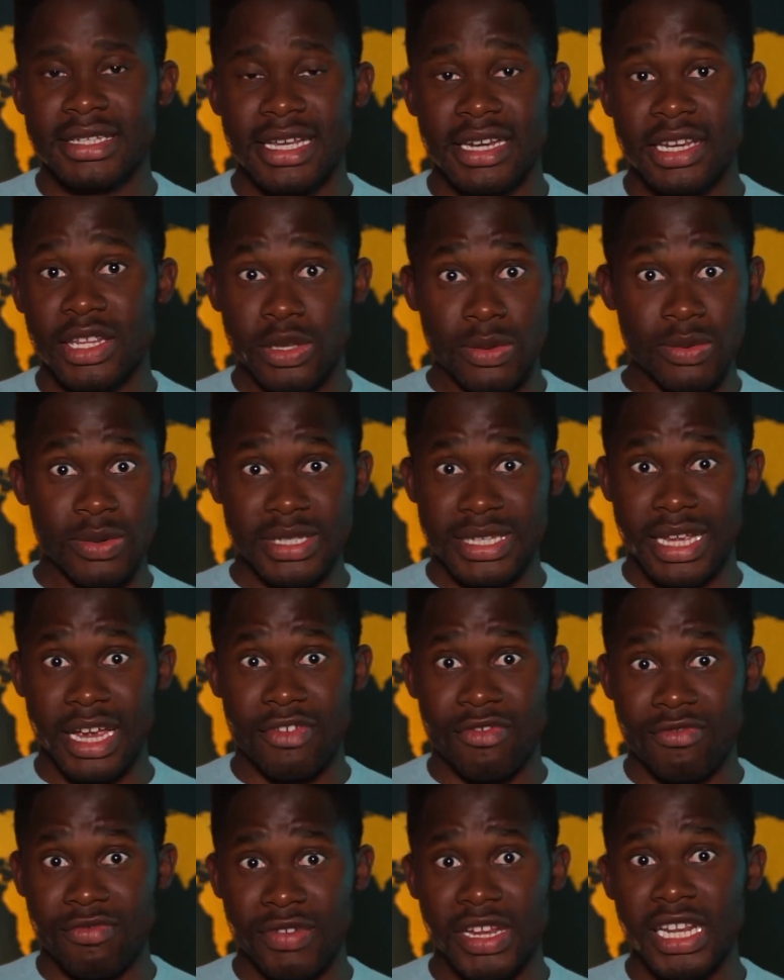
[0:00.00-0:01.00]
And he was
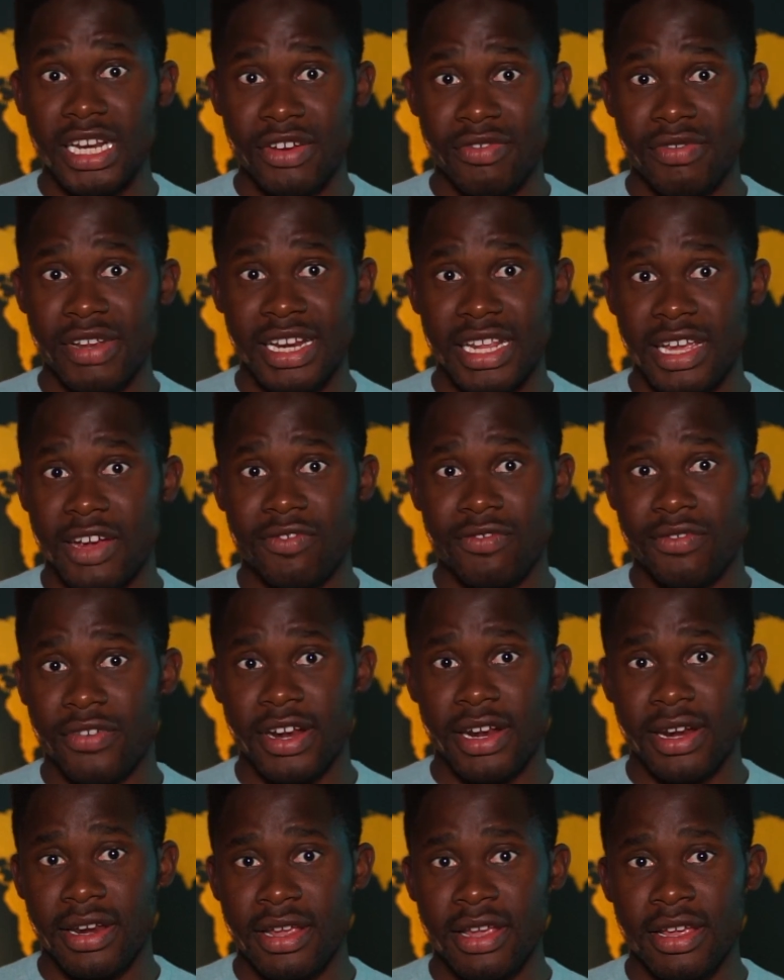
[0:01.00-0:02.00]
like really, really
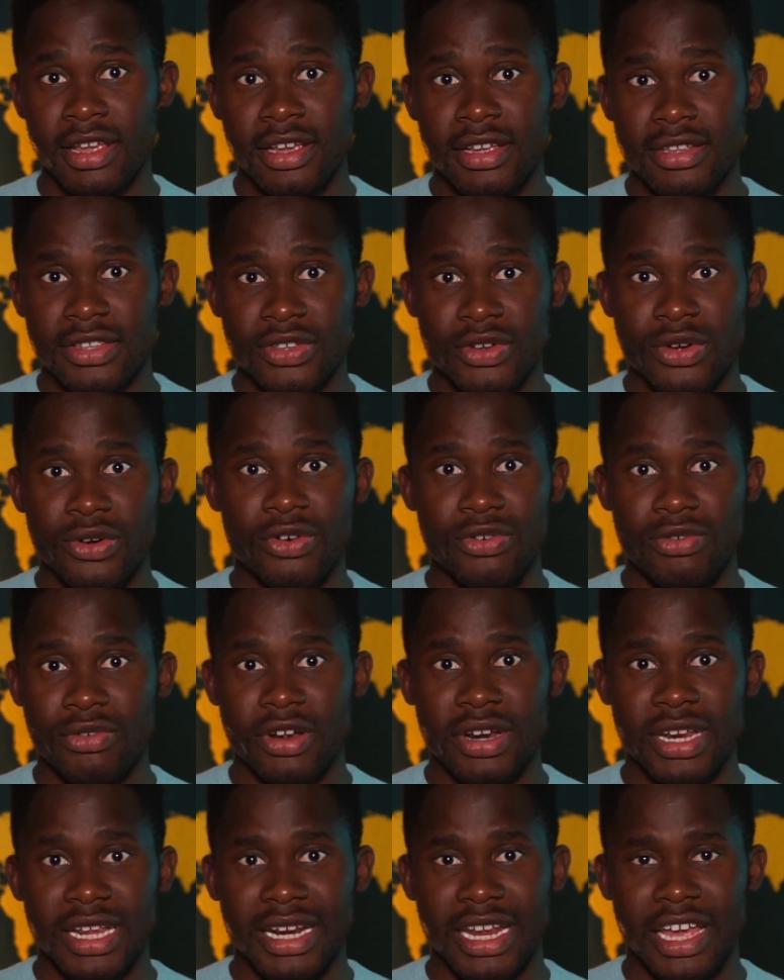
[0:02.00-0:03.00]
afraid to go
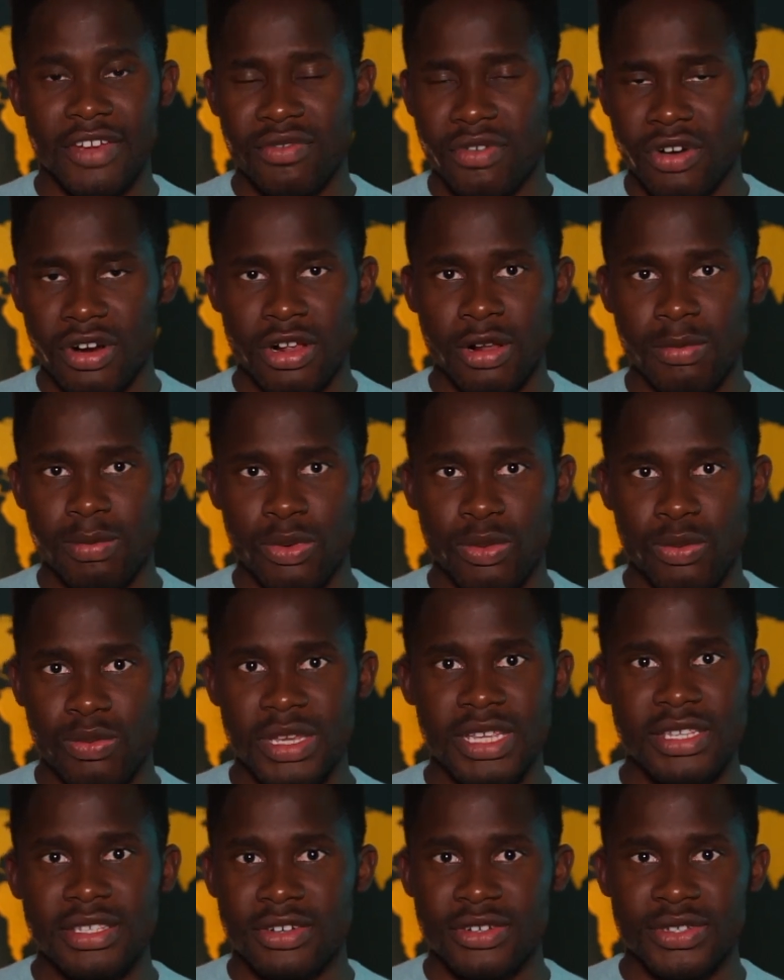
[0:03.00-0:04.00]
running. Like for a couple of
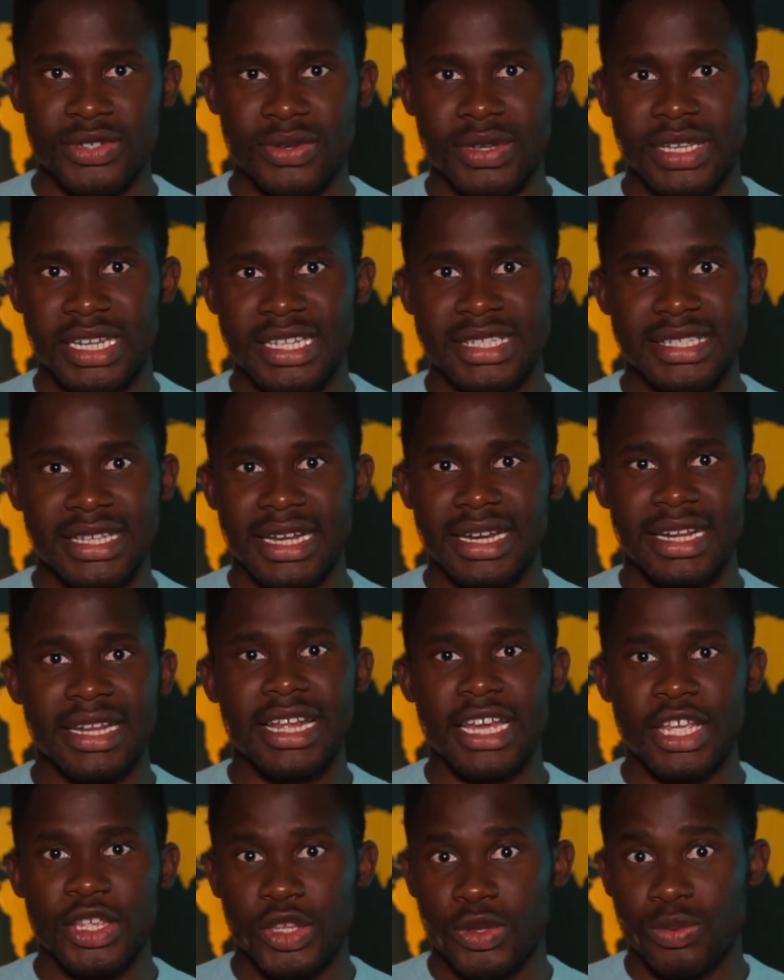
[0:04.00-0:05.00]
weeks or so, he decided
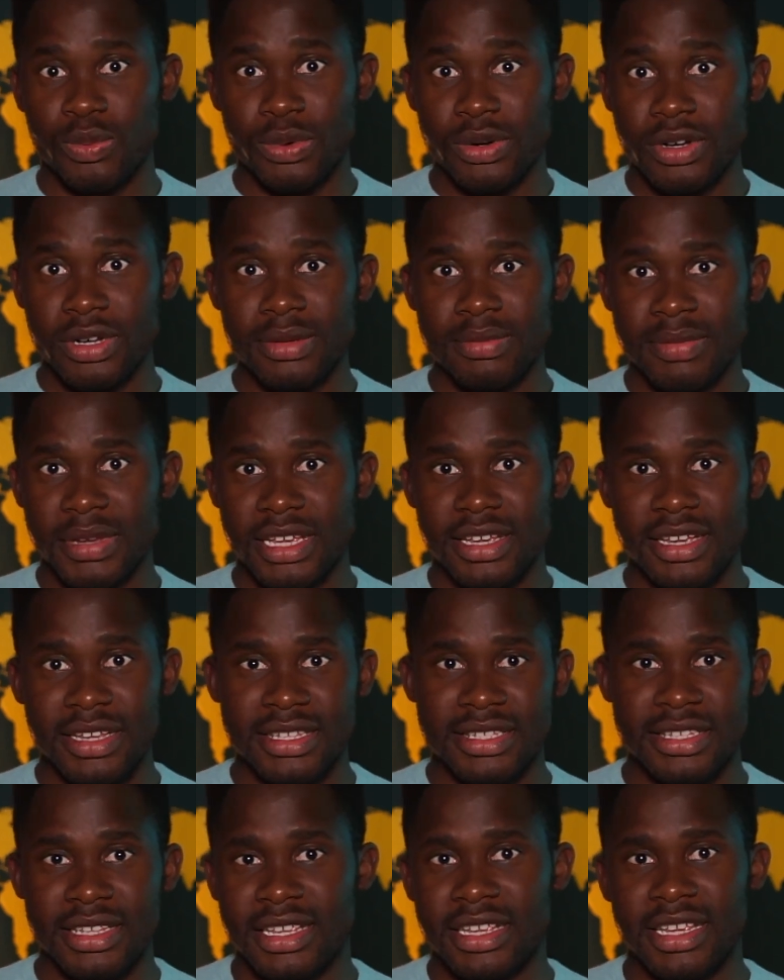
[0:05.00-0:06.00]
that he wouldn't,
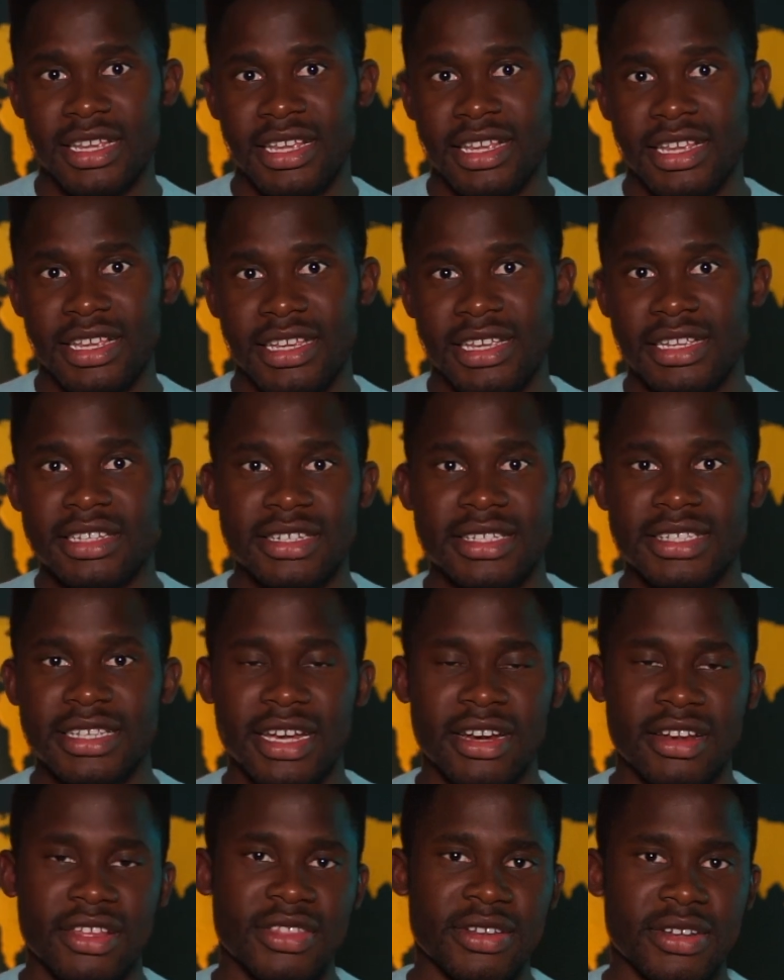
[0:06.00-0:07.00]
because he just
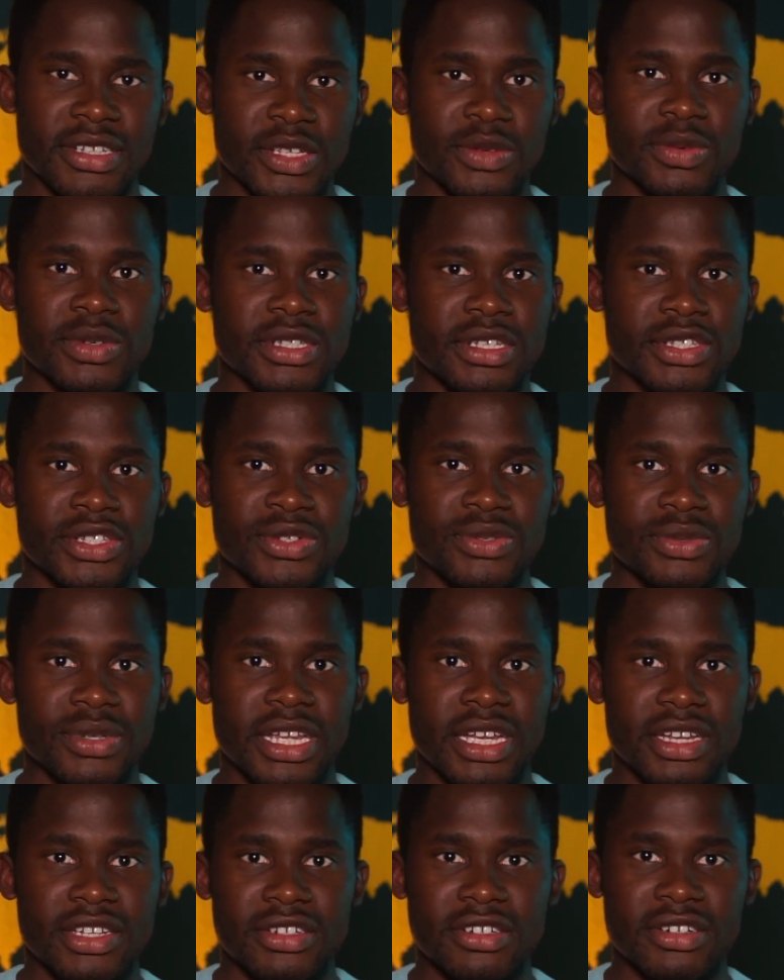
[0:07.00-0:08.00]
kind of thought it was just too
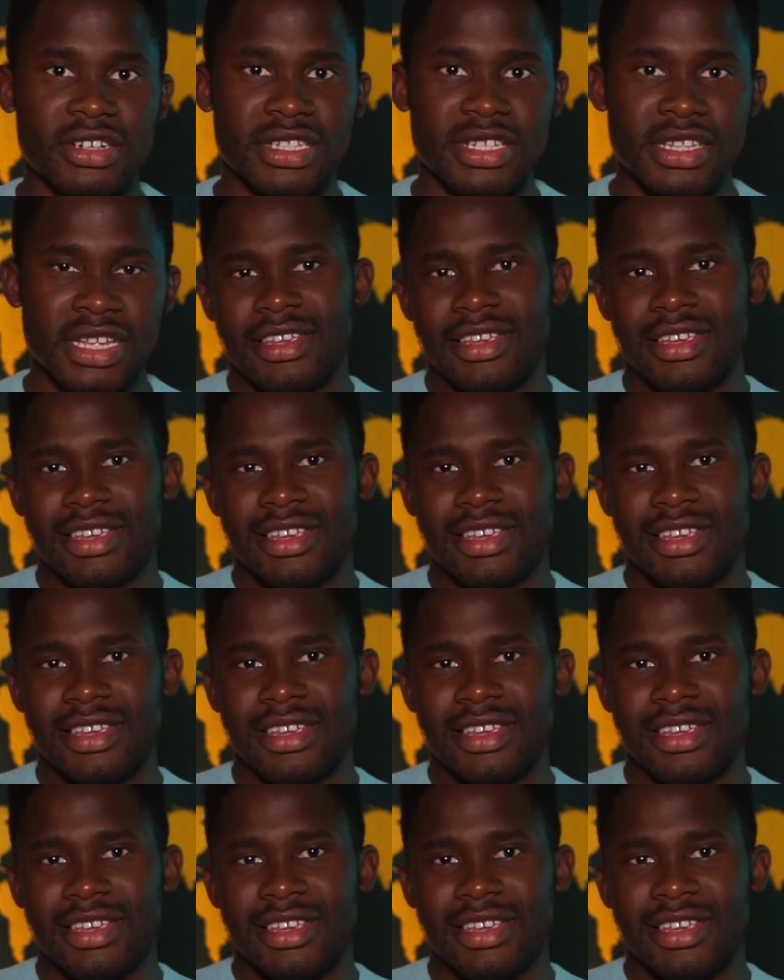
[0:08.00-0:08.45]
dangerous.